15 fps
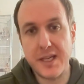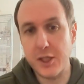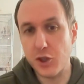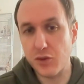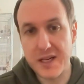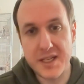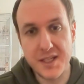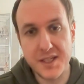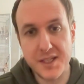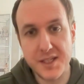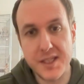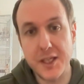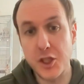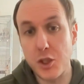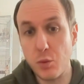training
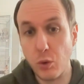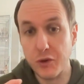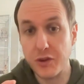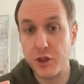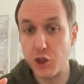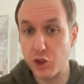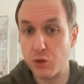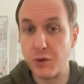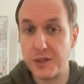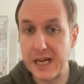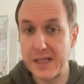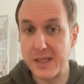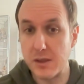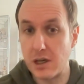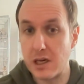success, you want to shorten that
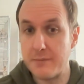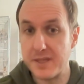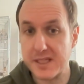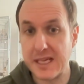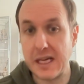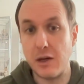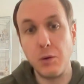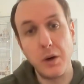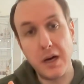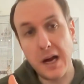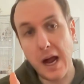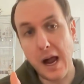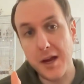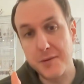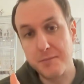time scale
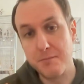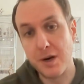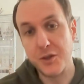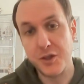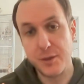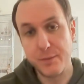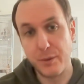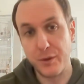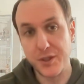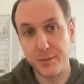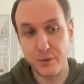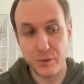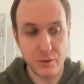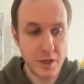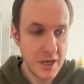as much as
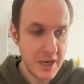possible,